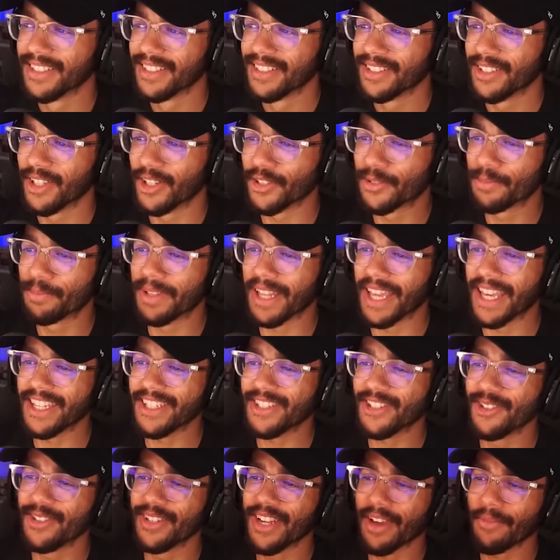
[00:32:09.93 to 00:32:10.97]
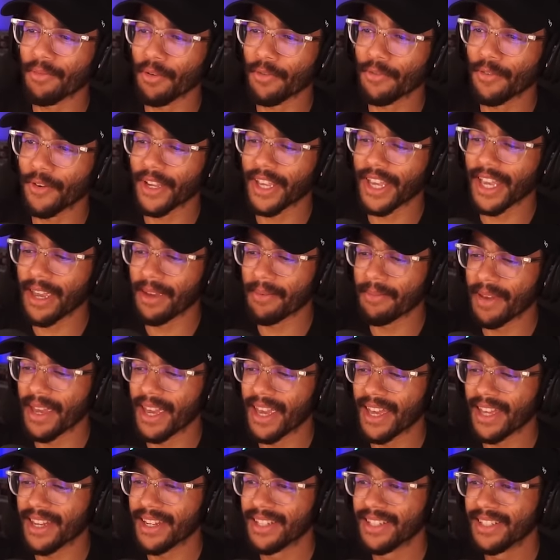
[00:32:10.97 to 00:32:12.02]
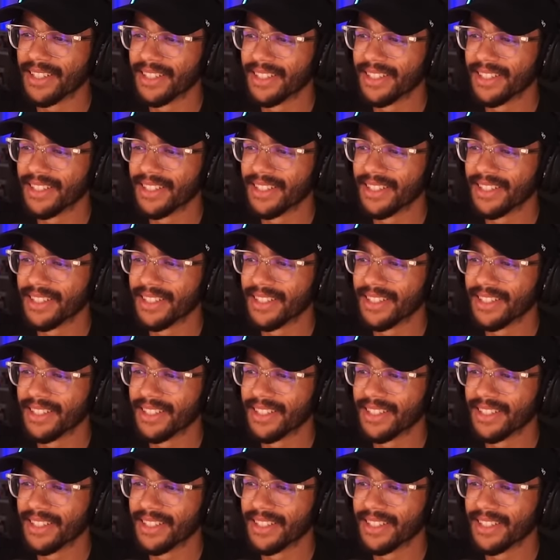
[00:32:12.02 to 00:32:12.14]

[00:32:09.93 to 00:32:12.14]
Those plays you never forget, man.